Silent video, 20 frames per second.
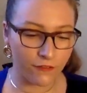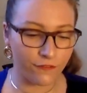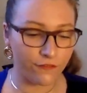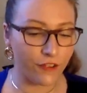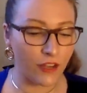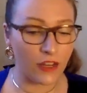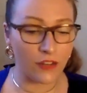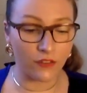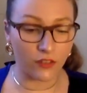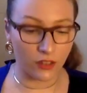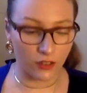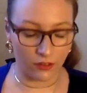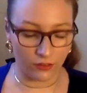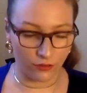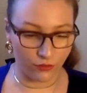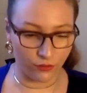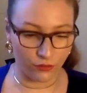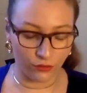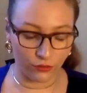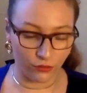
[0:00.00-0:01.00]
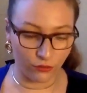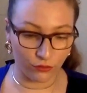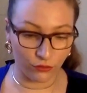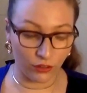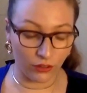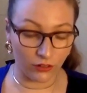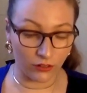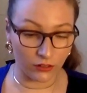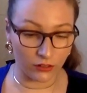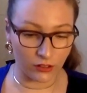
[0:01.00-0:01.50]
favorite
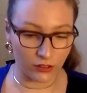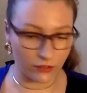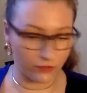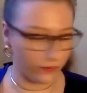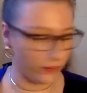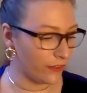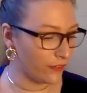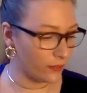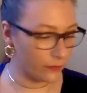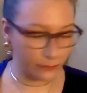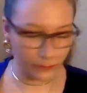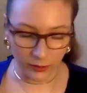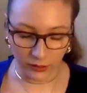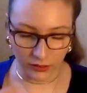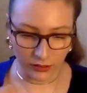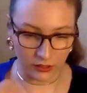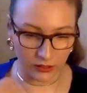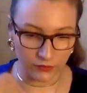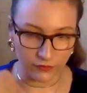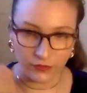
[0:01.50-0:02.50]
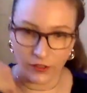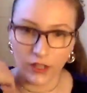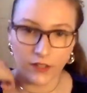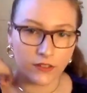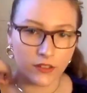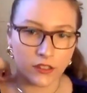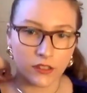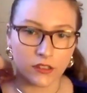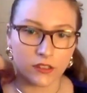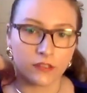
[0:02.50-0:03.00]
thrillers, favorite books,
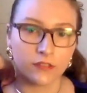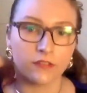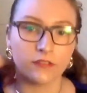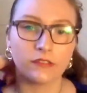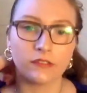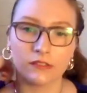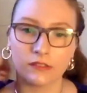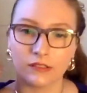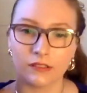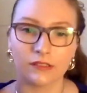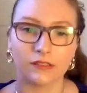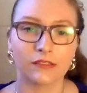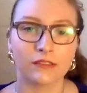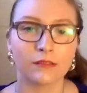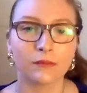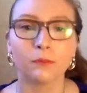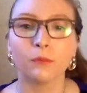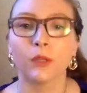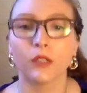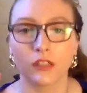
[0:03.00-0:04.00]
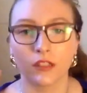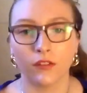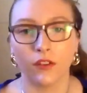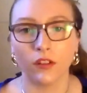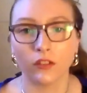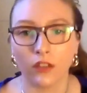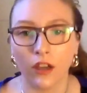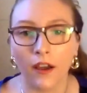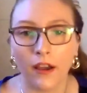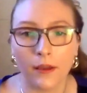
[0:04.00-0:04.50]
favorite books of
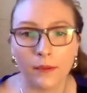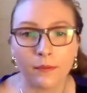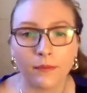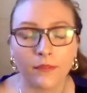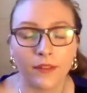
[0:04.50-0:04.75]
all time.